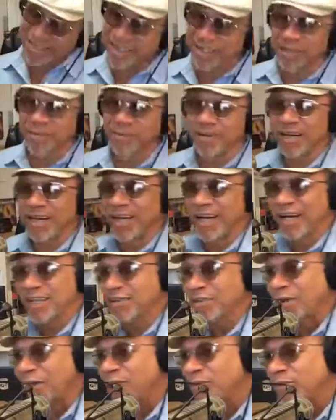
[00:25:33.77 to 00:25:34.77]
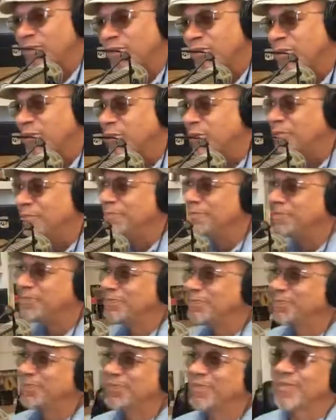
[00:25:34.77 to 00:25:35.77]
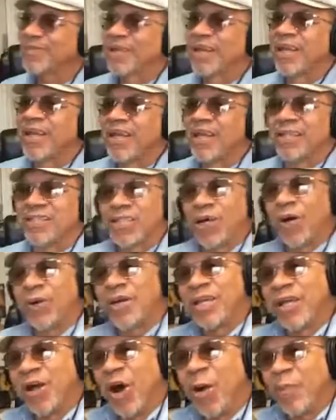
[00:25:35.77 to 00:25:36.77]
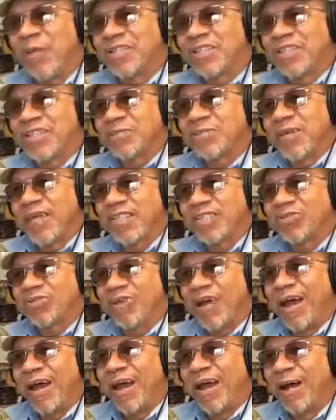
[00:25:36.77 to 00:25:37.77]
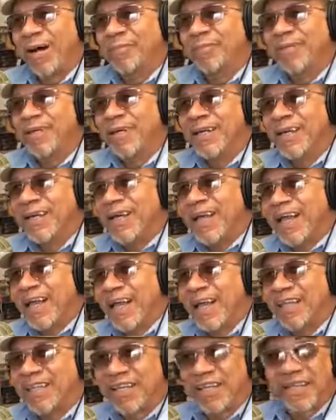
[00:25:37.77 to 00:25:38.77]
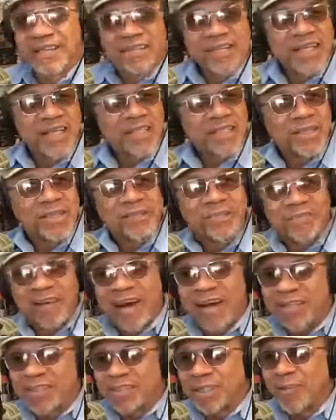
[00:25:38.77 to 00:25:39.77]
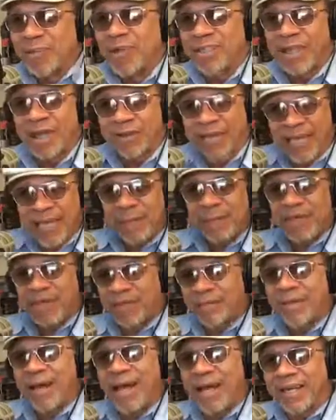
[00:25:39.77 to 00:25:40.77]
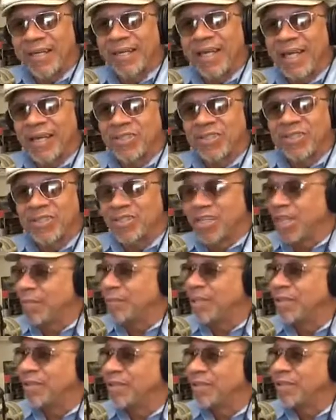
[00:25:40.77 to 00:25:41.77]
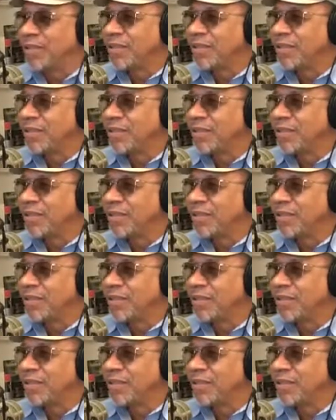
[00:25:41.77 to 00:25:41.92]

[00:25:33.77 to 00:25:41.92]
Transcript: any rate, I thought it was cool. So he opens his big trap and then says he'll fire someone. Now, keeping in mind, ladies and gentlemen,